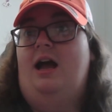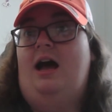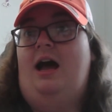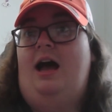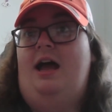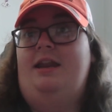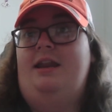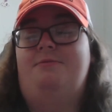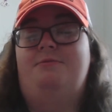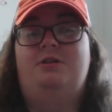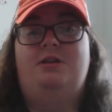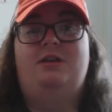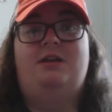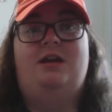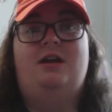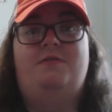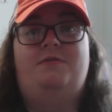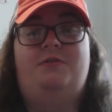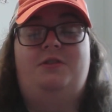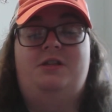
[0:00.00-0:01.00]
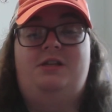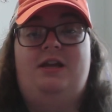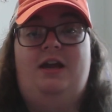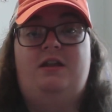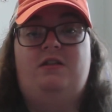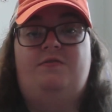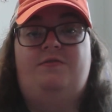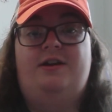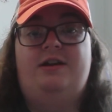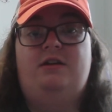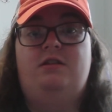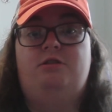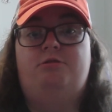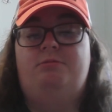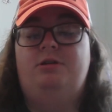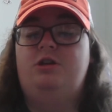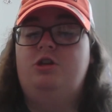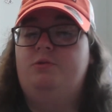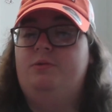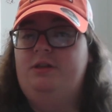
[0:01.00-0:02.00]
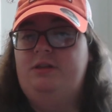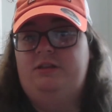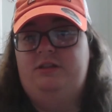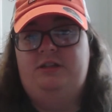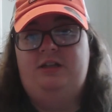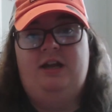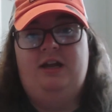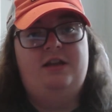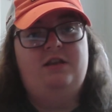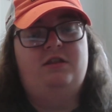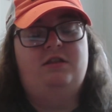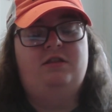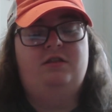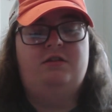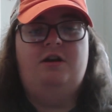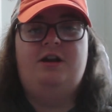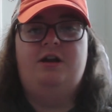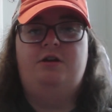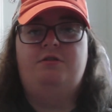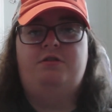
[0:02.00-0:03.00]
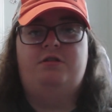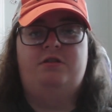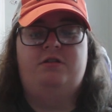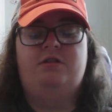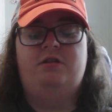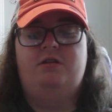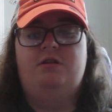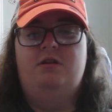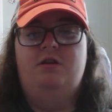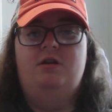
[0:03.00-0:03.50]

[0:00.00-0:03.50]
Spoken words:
I didn't really care for the Giants or Vikings, so I'm like, you know what, Giants start off